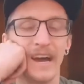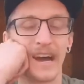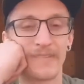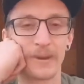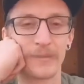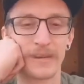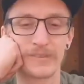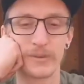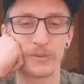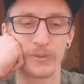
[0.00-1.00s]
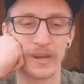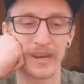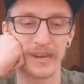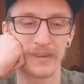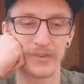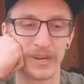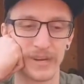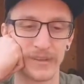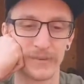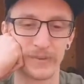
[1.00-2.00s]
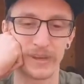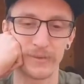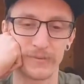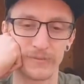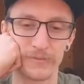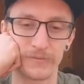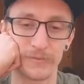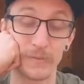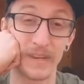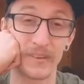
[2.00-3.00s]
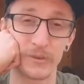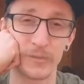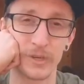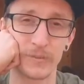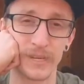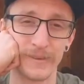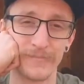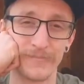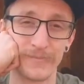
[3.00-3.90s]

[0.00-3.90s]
I've got to make do with what I have without spending too much money.